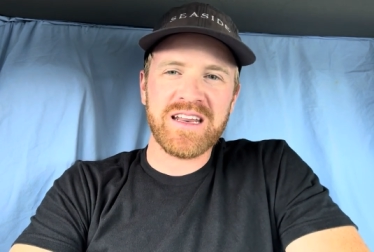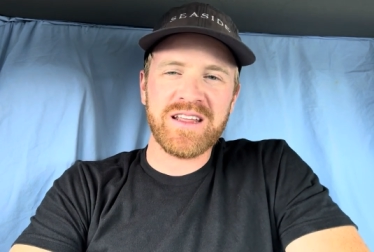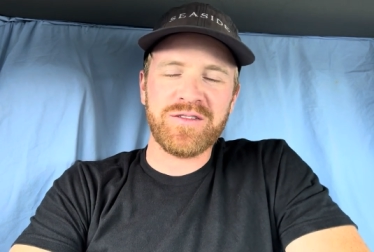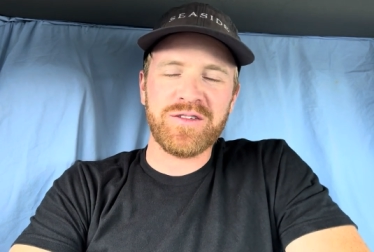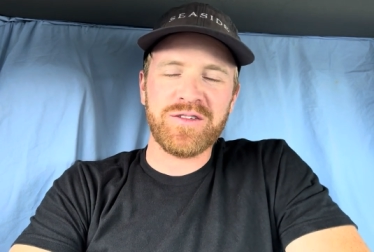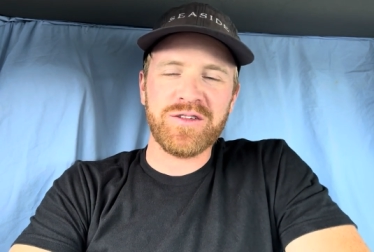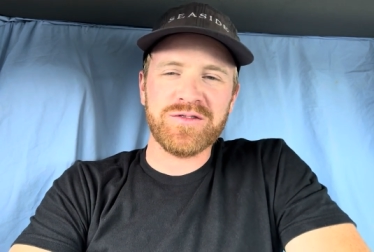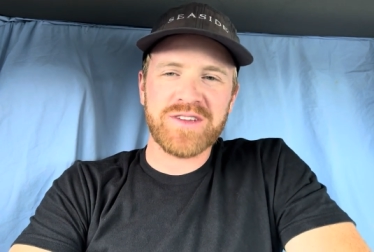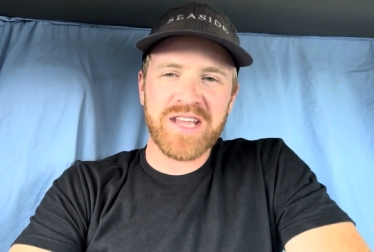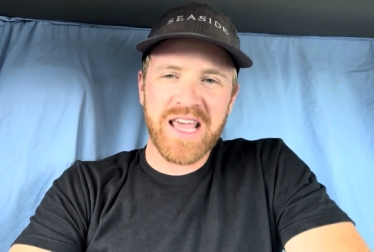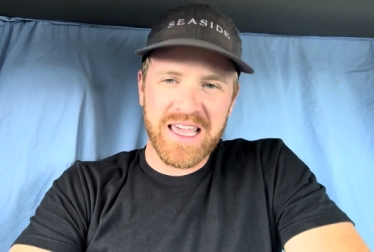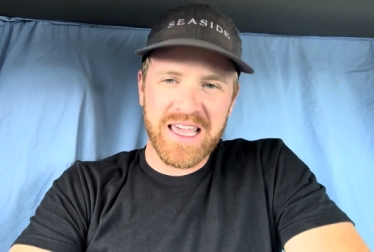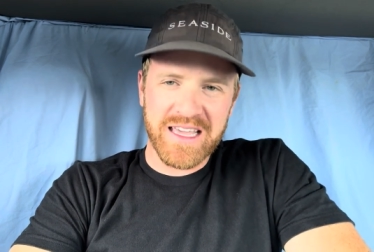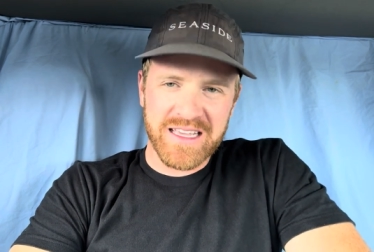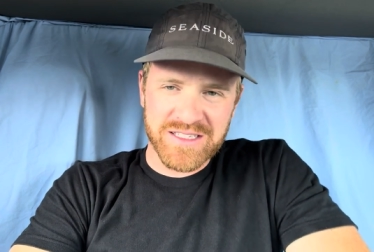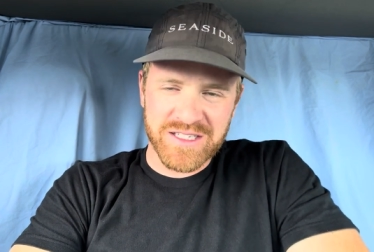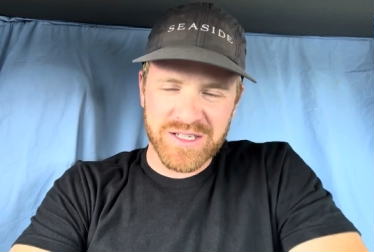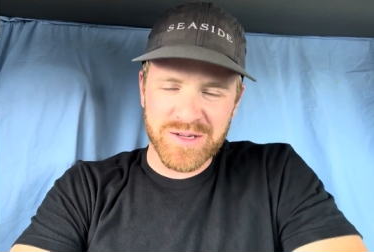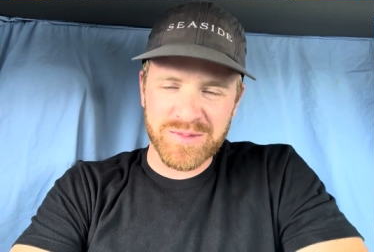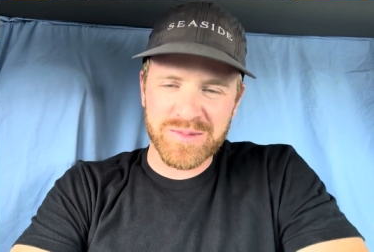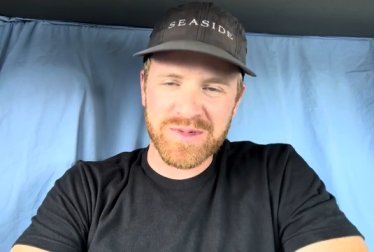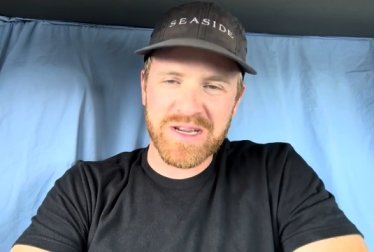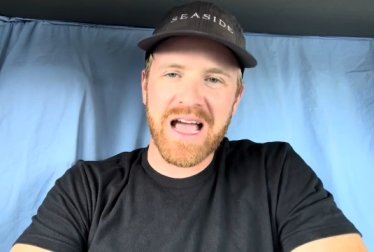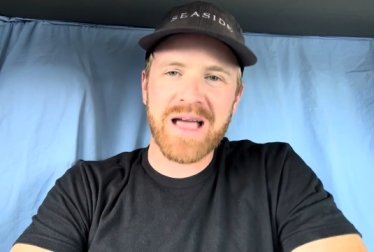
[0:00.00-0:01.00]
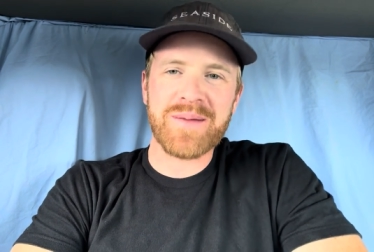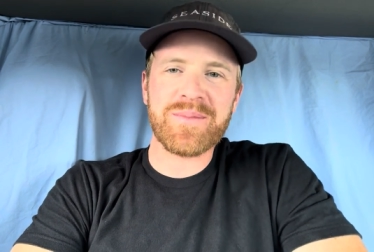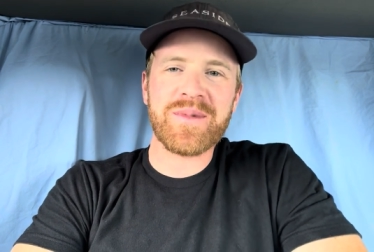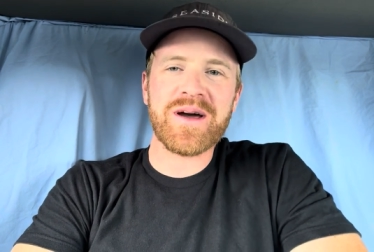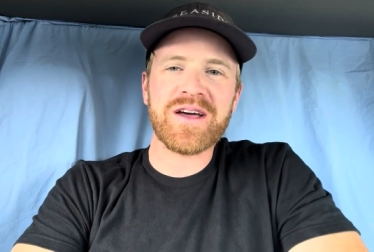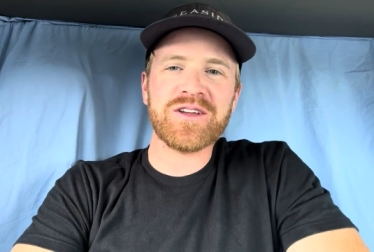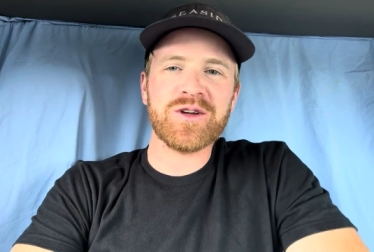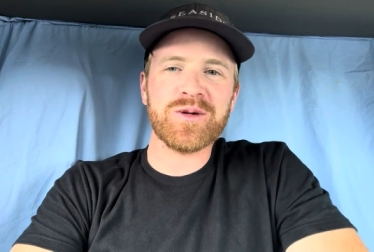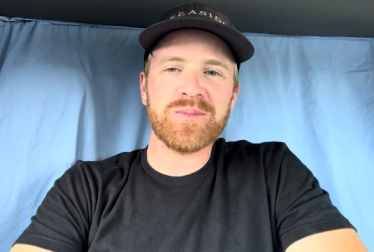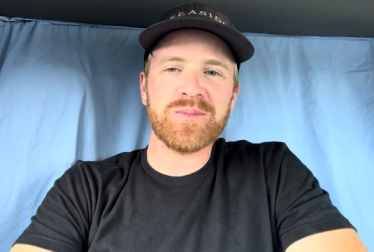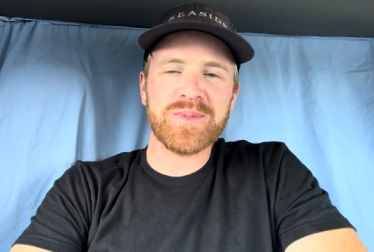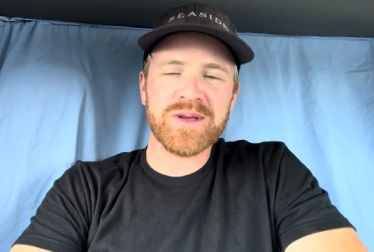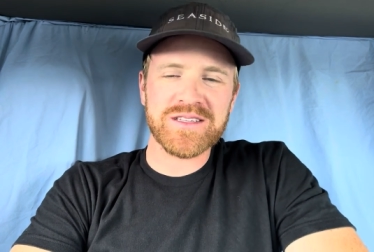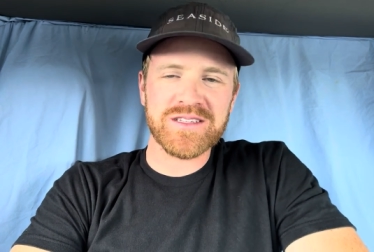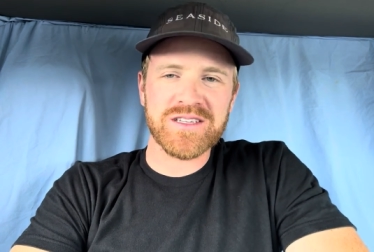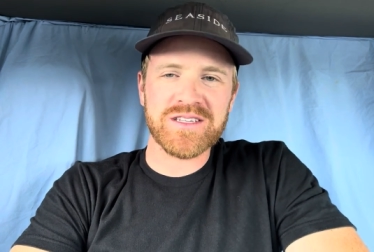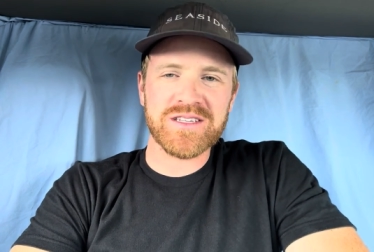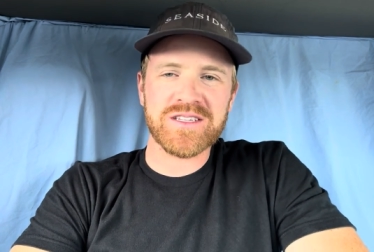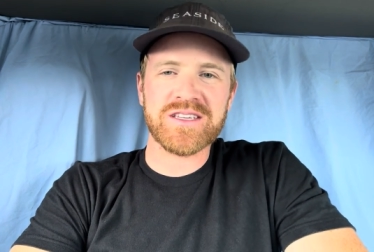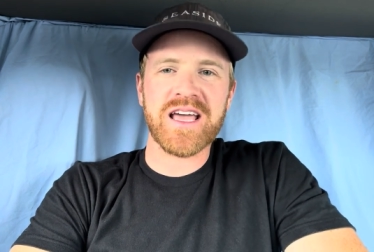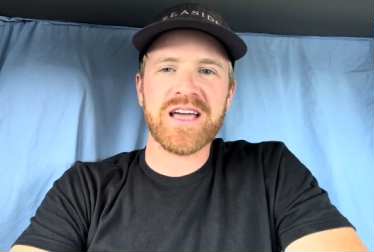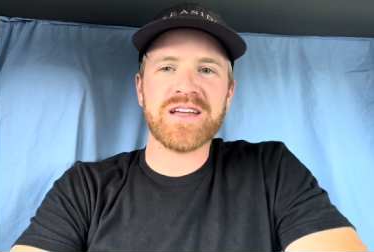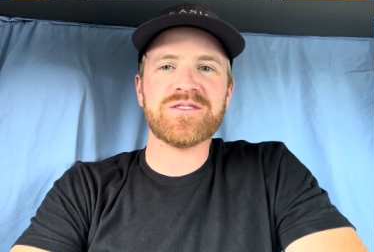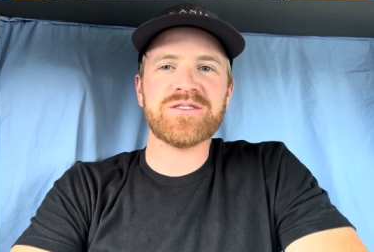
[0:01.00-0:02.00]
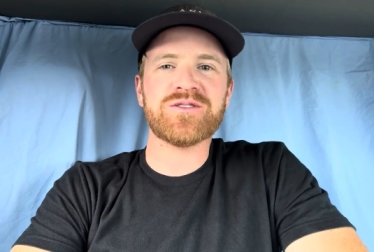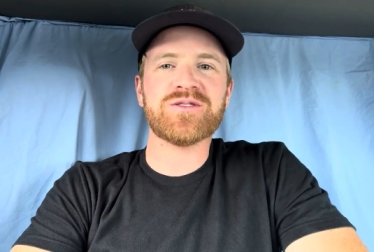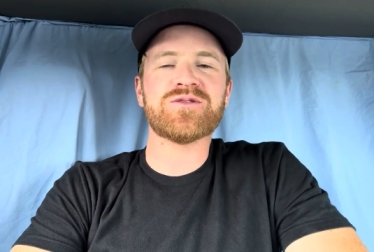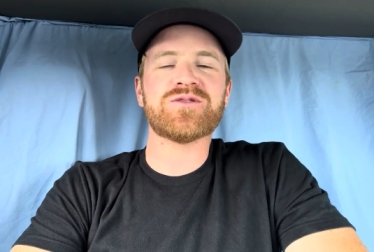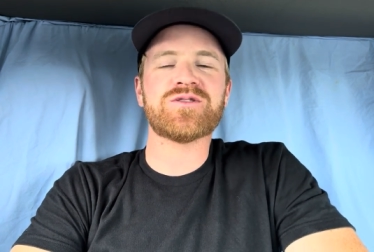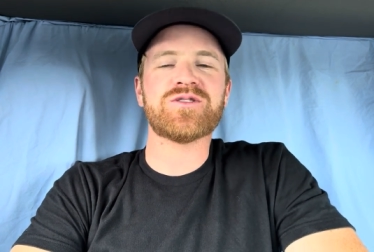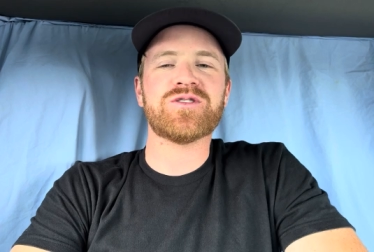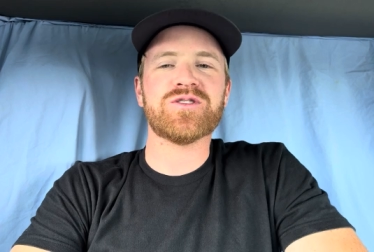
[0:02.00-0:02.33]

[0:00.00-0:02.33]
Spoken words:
And if you've taken some time out of your busy schedules